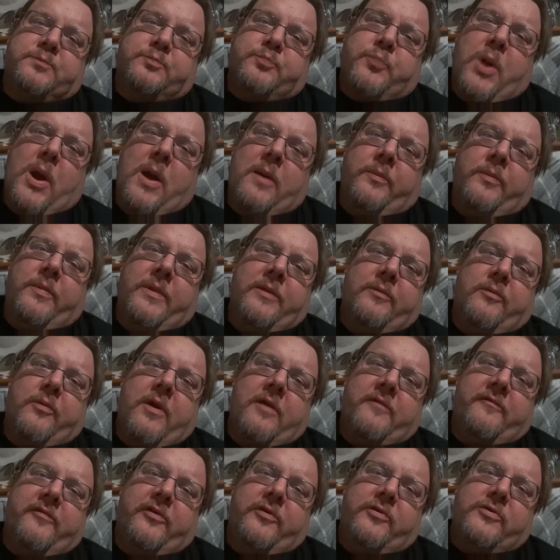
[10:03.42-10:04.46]
probably
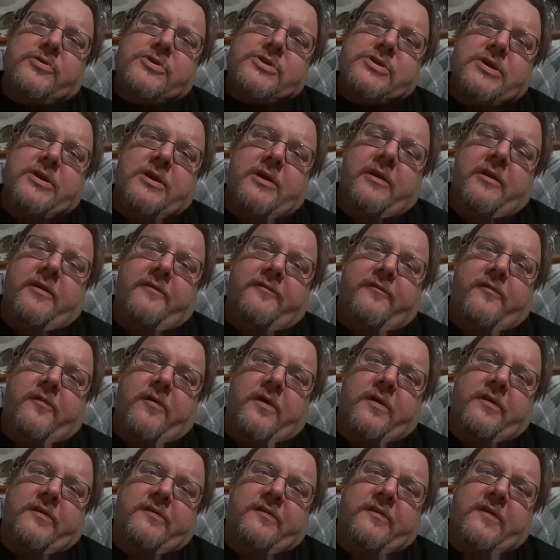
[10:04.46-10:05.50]
revolutionary for
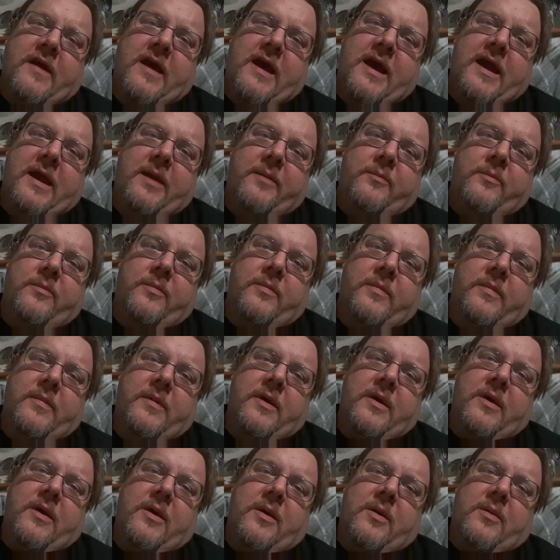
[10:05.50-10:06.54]
its time,
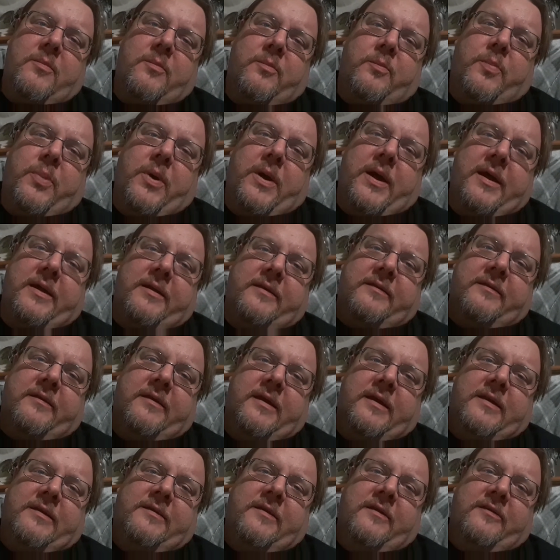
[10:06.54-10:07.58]
but
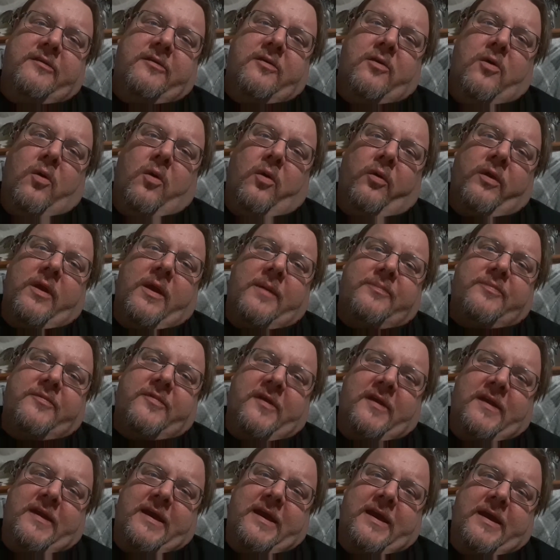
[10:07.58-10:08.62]
it doesn't hold up
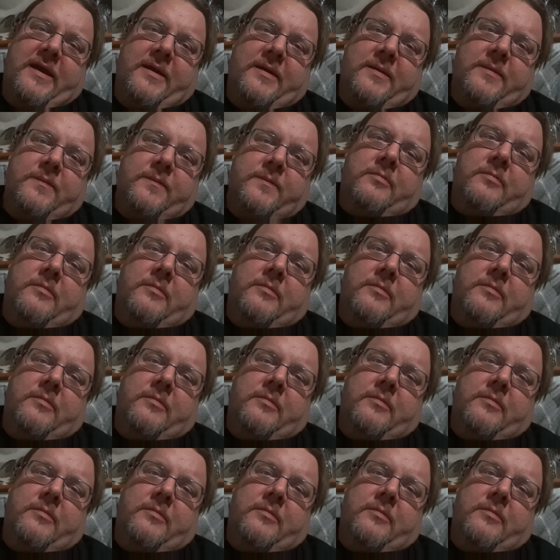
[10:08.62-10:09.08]
today.